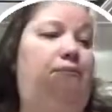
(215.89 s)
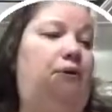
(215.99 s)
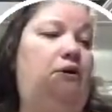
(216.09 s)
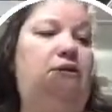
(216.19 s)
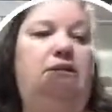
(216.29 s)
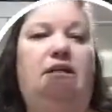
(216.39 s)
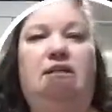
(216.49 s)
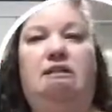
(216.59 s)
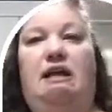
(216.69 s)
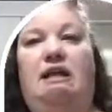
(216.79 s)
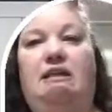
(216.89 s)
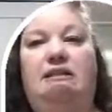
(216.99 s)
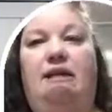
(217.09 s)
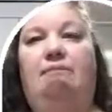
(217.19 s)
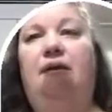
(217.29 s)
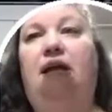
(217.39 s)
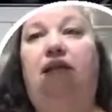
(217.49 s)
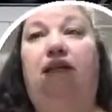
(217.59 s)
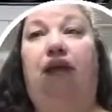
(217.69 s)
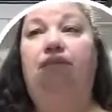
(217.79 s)
parts set aside and stamped ahead
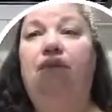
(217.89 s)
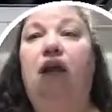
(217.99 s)
of time.